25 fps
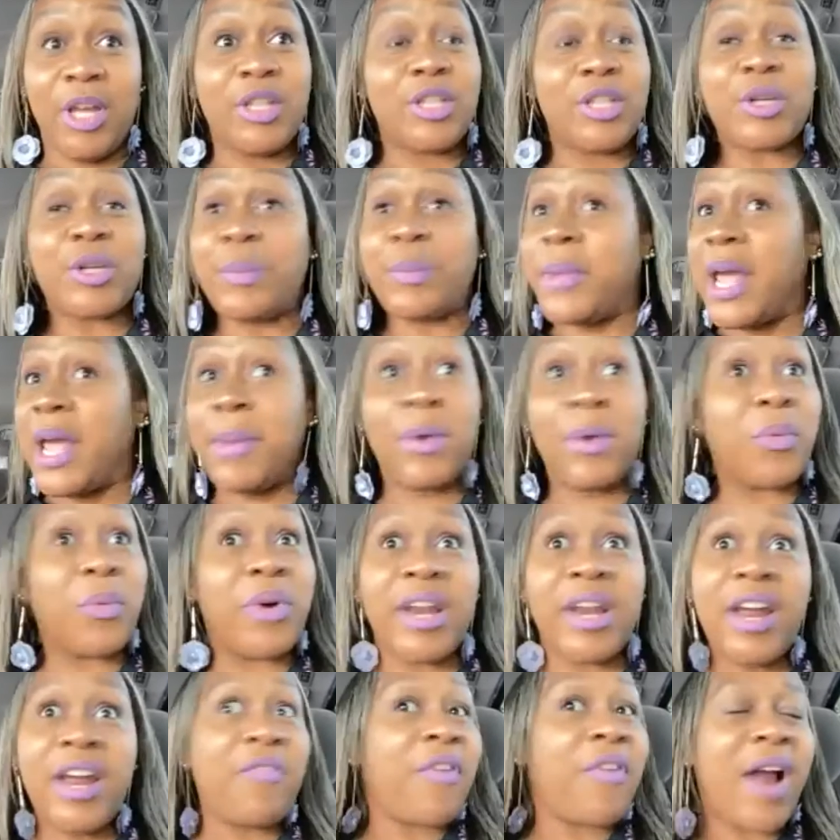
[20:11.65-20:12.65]
So baby,
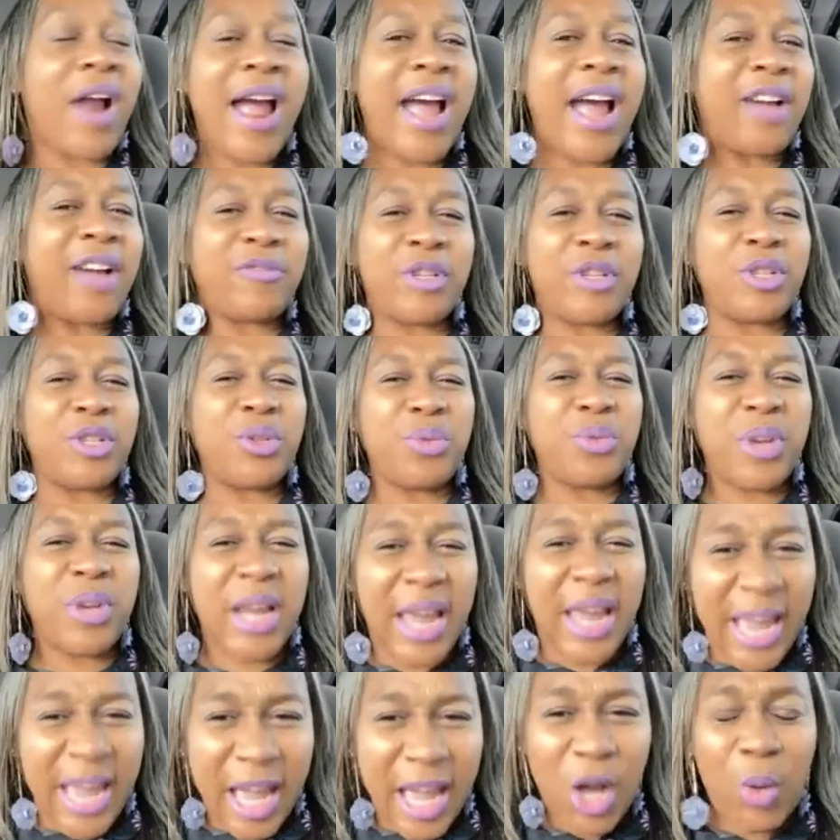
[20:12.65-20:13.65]
whatever I have to do
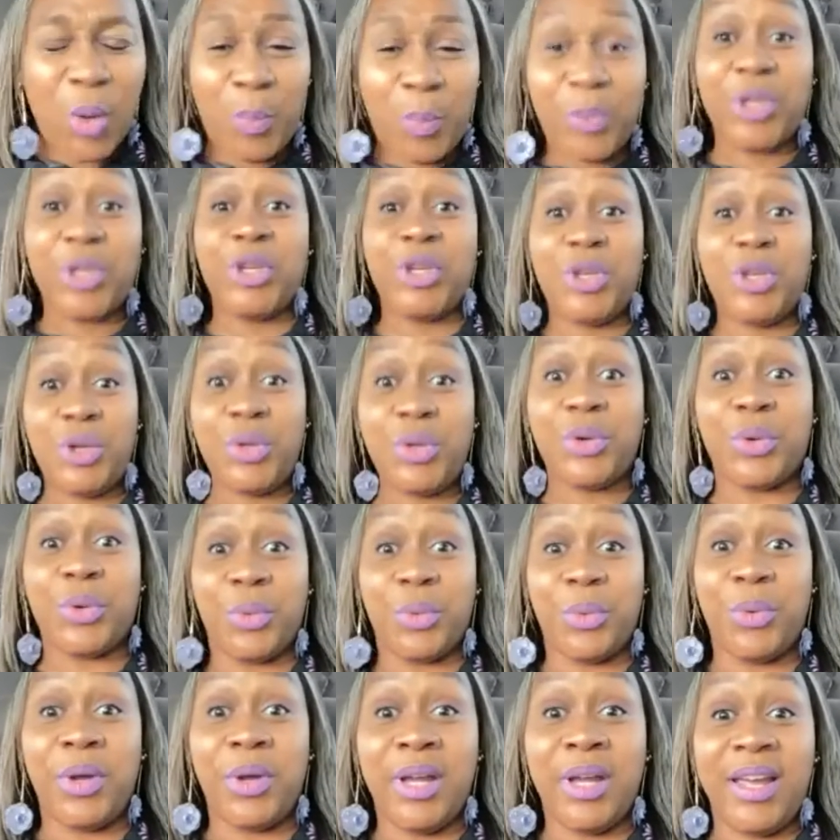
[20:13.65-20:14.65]
to help
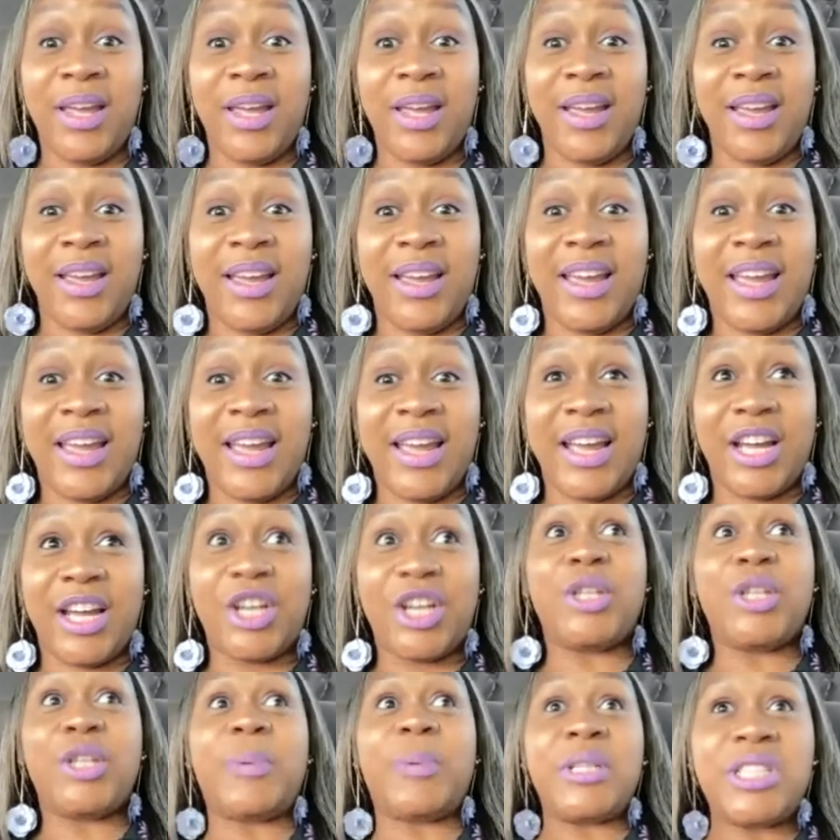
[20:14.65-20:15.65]
you
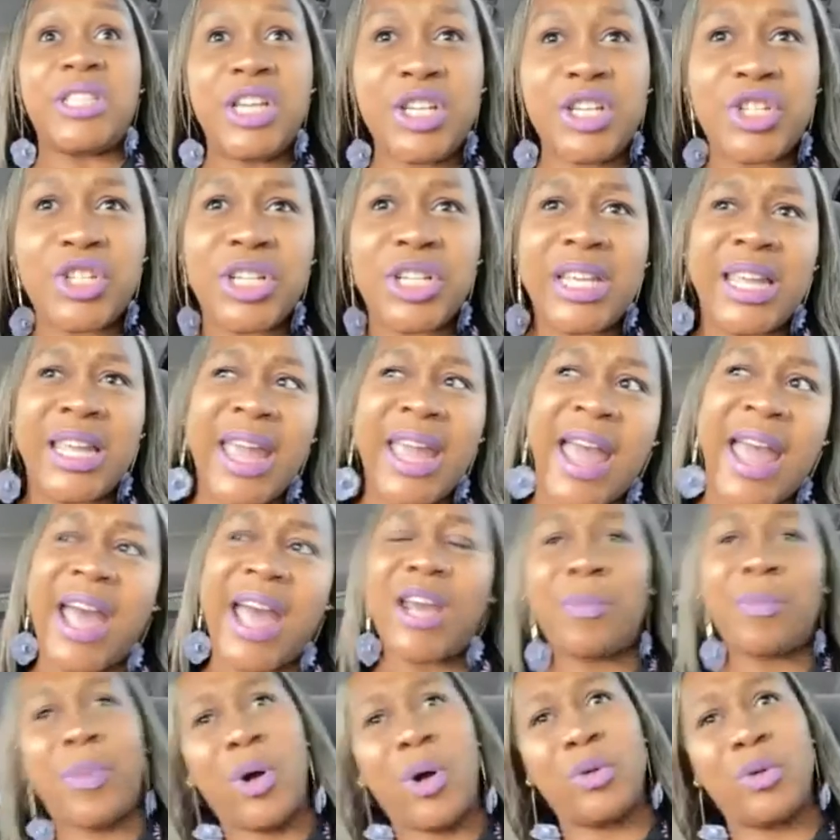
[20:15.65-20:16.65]
could potentially
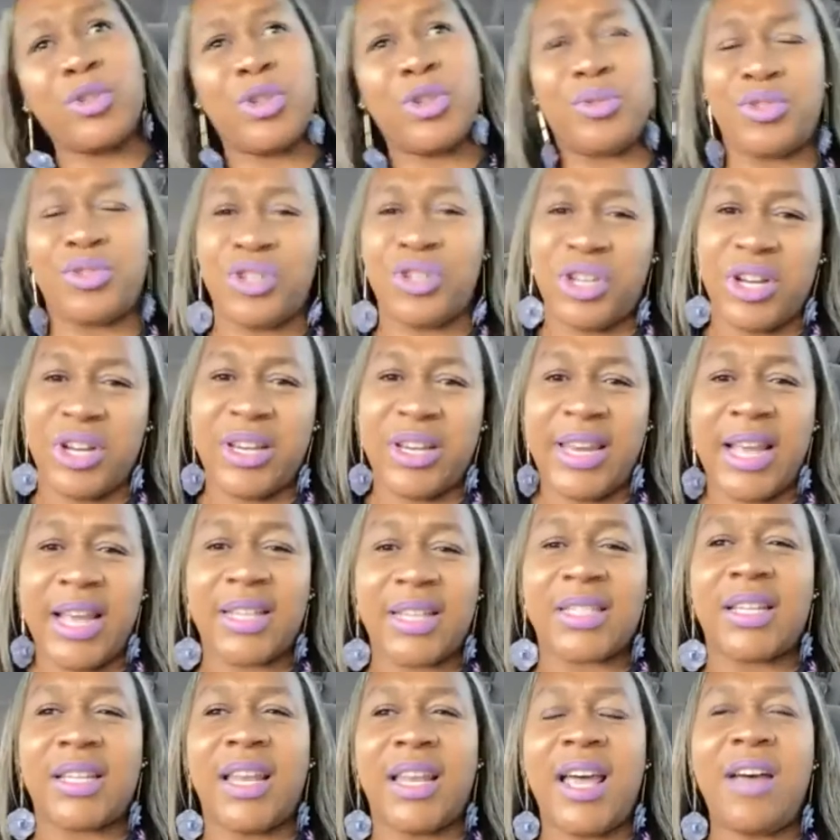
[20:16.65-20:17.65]
catapult you to your
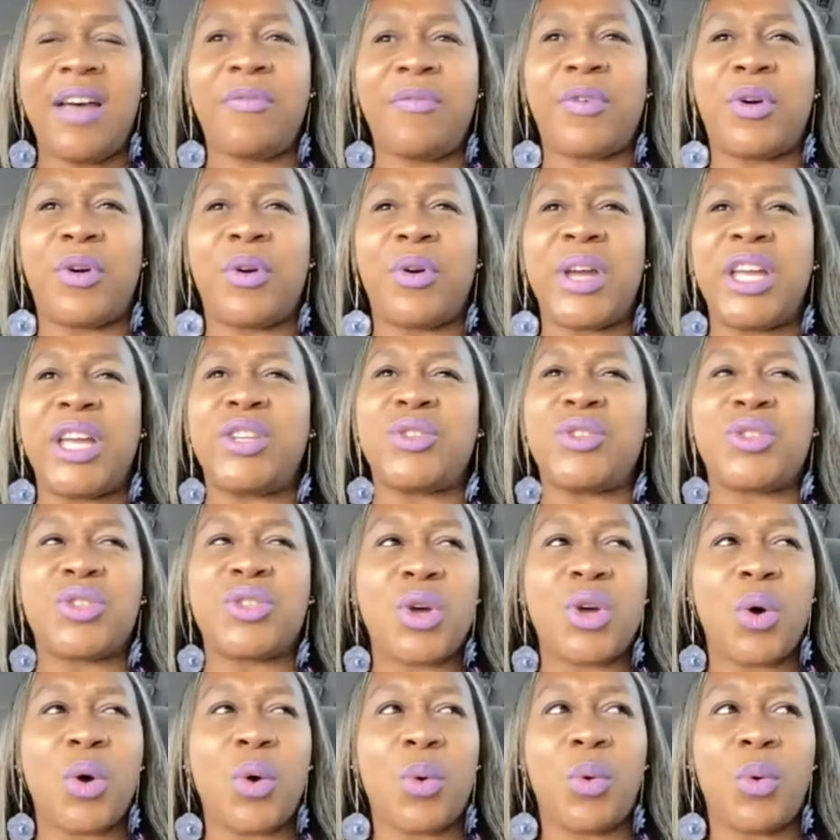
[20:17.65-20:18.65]
next level. And
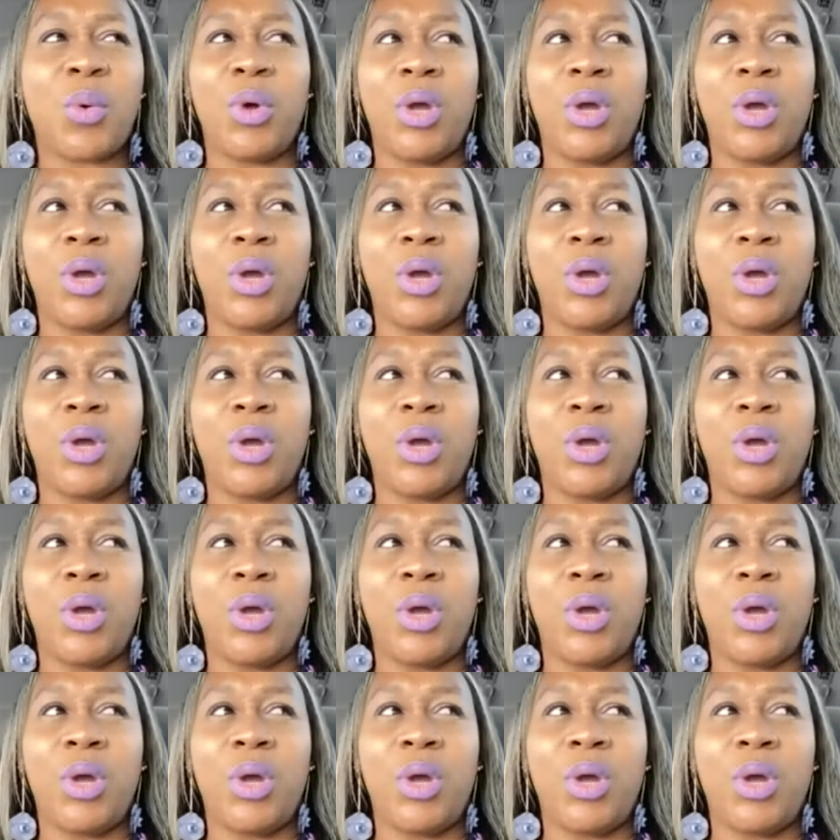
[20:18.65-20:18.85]
so